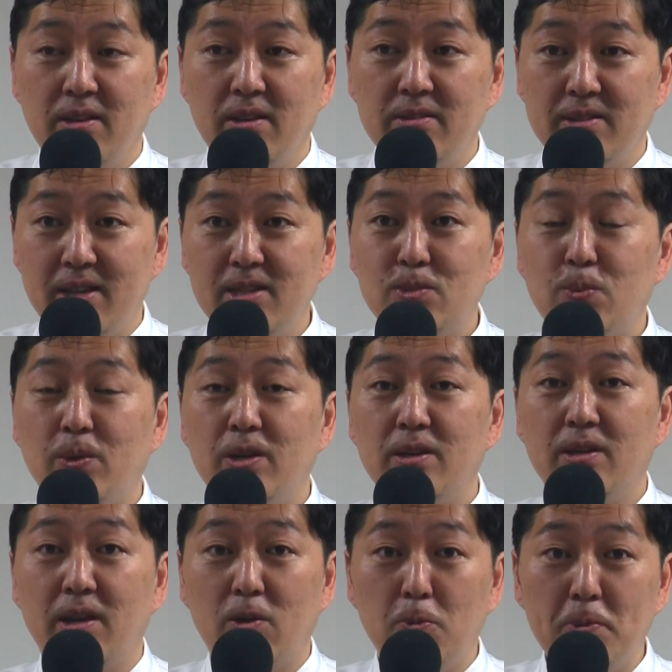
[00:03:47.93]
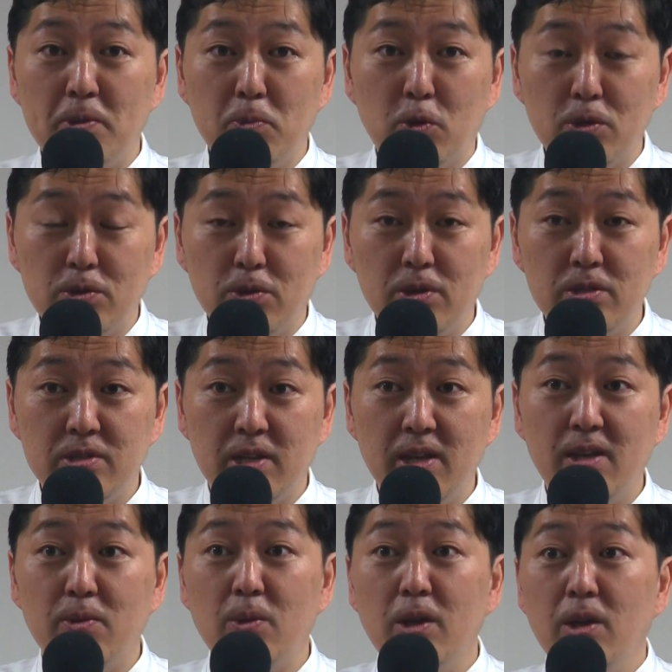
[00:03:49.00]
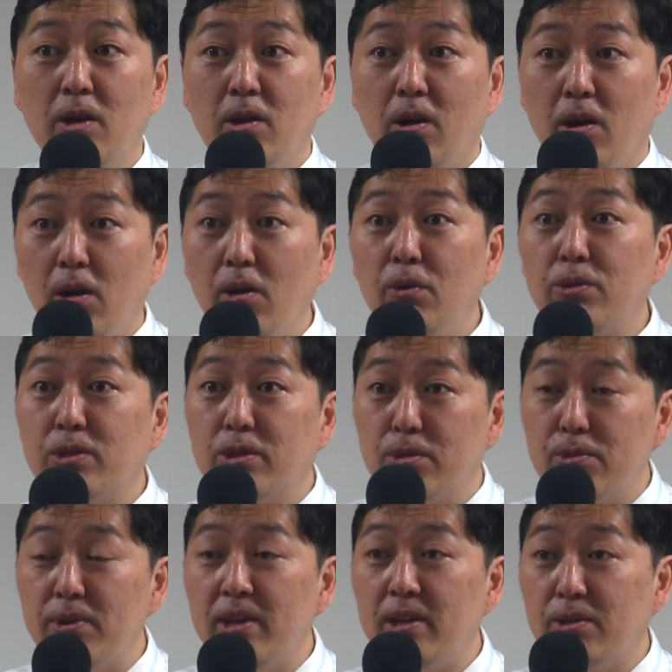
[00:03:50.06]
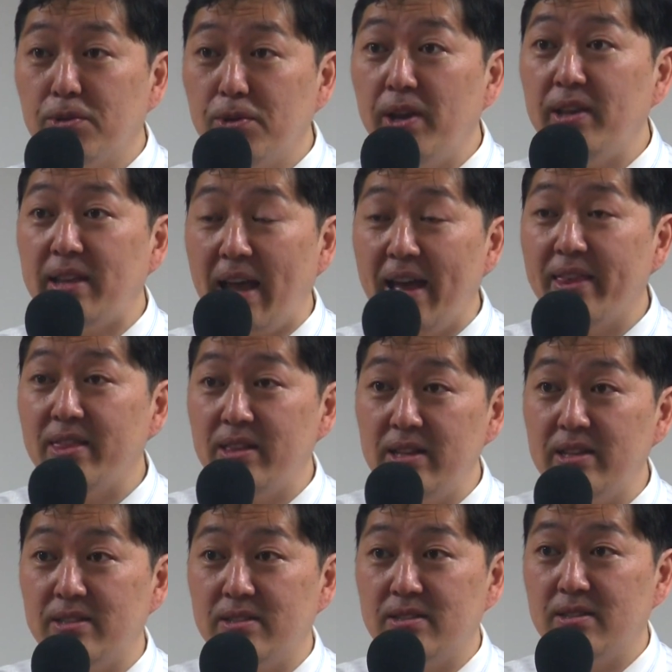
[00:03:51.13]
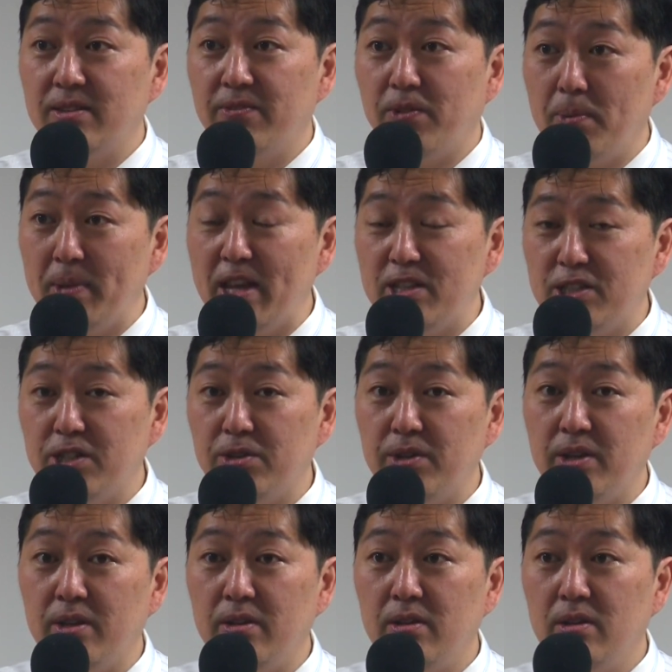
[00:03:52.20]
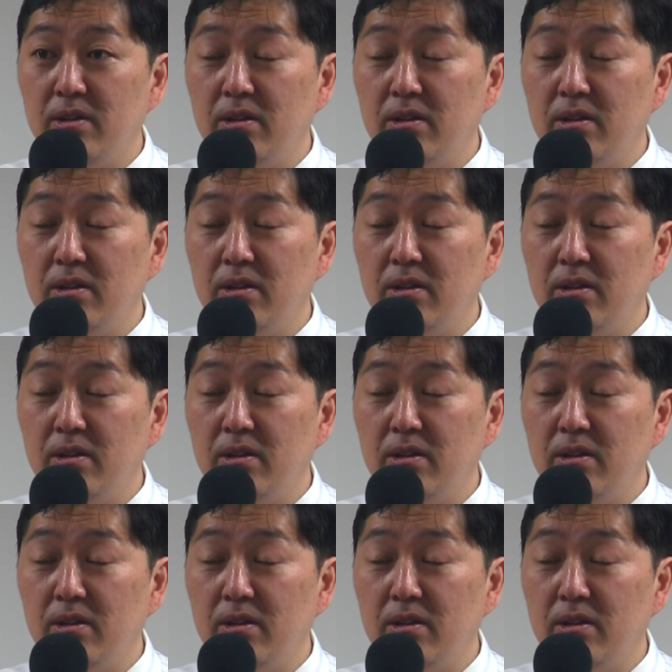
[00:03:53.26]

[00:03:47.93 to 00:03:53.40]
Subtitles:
And that's why God opened more doors. And all three great athletes from Nigeria